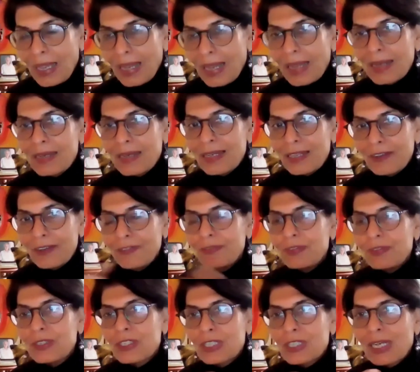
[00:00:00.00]
And
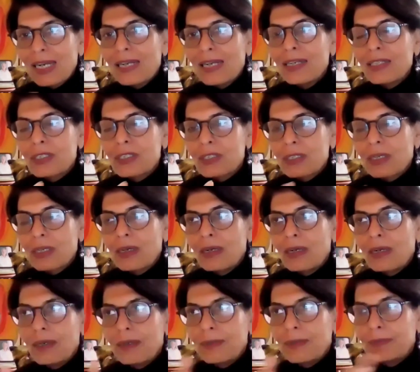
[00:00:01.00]
if the child is,
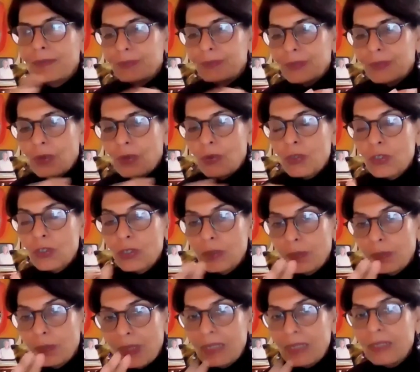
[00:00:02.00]
so
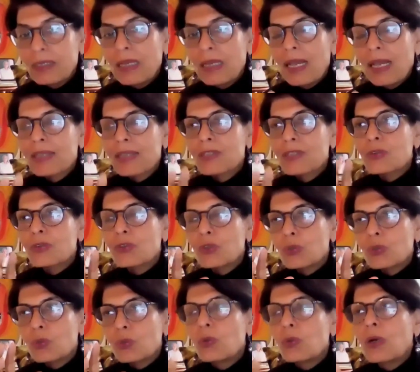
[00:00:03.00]
the mother has to
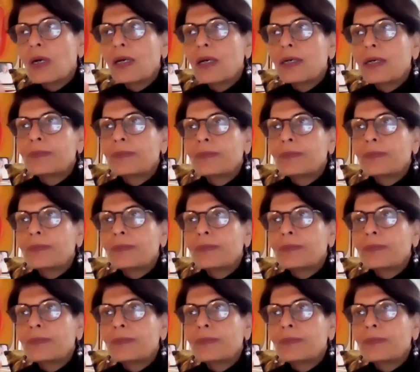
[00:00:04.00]
do